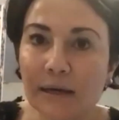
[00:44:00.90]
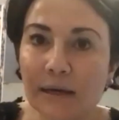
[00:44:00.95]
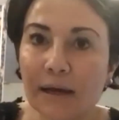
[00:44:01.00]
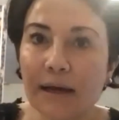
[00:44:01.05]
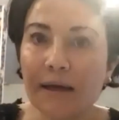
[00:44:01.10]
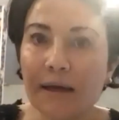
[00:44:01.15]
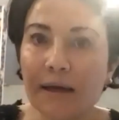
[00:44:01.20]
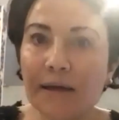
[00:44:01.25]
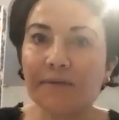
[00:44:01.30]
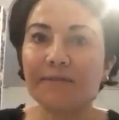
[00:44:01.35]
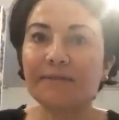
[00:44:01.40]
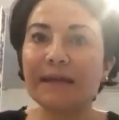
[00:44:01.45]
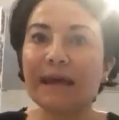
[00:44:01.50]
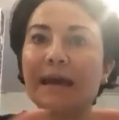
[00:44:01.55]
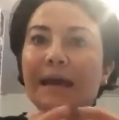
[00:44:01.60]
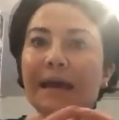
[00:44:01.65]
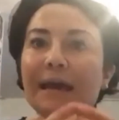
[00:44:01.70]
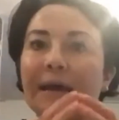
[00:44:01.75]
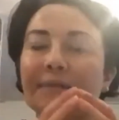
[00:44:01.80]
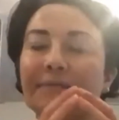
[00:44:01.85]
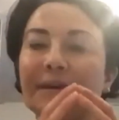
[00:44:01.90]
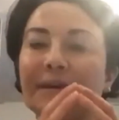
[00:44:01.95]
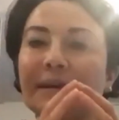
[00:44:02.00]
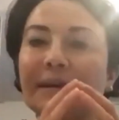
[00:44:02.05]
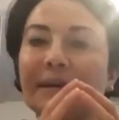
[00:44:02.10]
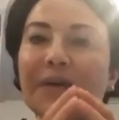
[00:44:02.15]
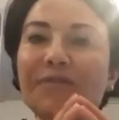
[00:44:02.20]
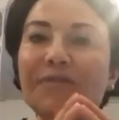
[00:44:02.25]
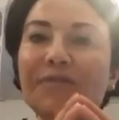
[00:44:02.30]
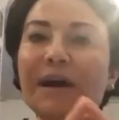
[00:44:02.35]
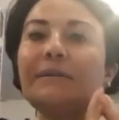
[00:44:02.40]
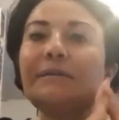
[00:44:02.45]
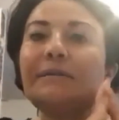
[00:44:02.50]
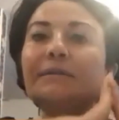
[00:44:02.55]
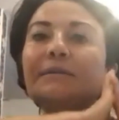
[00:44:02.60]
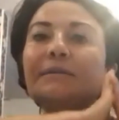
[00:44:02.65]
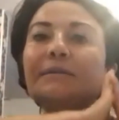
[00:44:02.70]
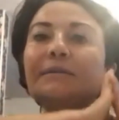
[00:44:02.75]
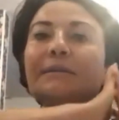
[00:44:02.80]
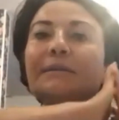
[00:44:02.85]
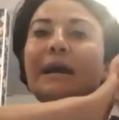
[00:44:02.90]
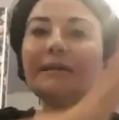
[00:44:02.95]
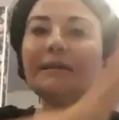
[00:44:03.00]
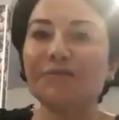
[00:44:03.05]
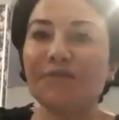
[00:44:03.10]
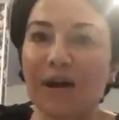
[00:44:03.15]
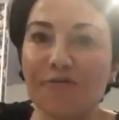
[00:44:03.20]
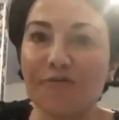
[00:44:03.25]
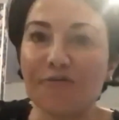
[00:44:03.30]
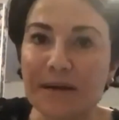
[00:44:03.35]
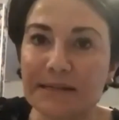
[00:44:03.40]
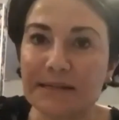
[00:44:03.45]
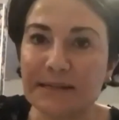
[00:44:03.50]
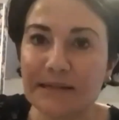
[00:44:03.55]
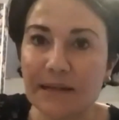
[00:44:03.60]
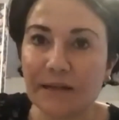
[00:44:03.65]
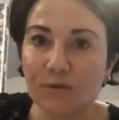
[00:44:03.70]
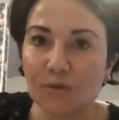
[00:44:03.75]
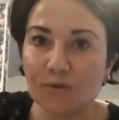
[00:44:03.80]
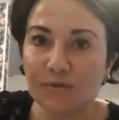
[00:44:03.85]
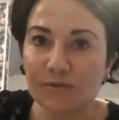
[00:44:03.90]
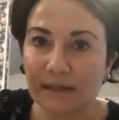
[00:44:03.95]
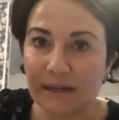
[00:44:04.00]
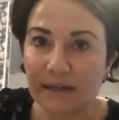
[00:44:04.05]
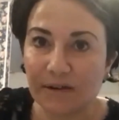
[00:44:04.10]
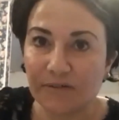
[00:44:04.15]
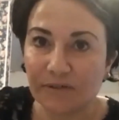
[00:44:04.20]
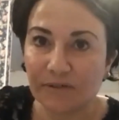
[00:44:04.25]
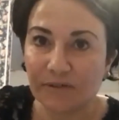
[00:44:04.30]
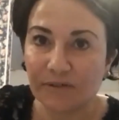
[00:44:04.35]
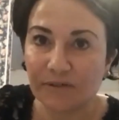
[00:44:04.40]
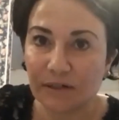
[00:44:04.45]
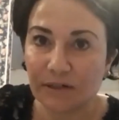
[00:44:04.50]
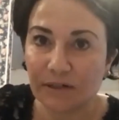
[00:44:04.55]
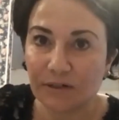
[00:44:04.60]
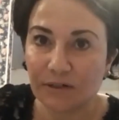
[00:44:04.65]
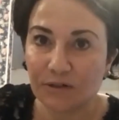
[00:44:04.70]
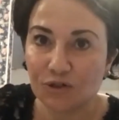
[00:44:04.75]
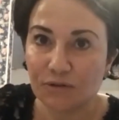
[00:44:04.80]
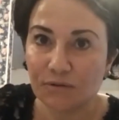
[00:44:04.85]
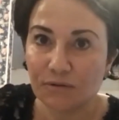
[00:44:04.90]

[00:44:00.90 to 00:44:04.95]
they covered 95% of the coverage.